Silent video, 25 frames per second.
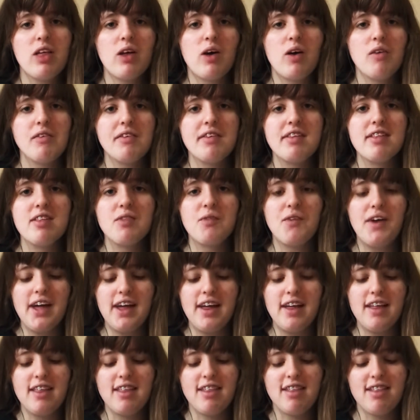like of a
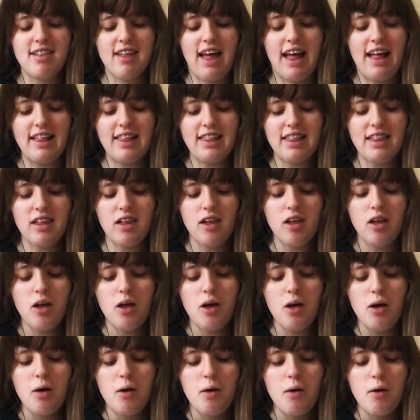sweet scent.
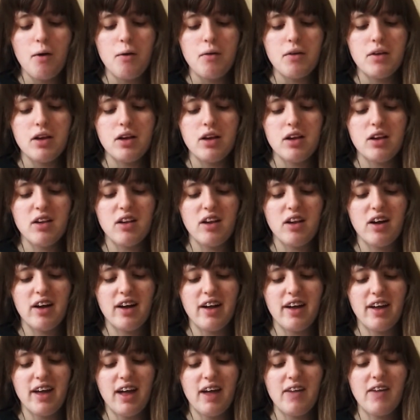
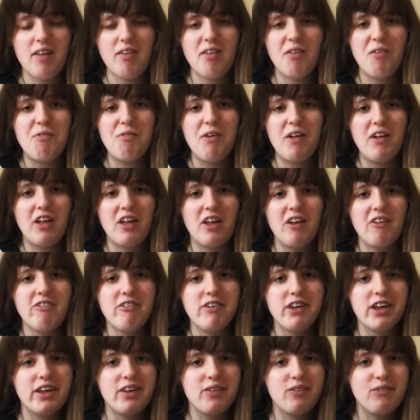Like, it has a bit like
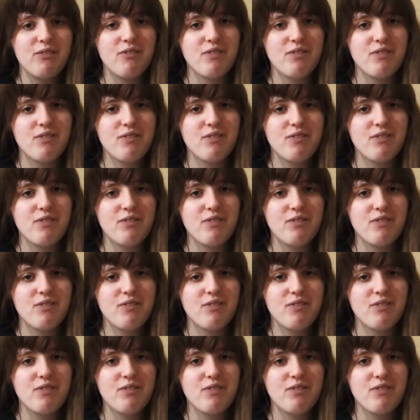of a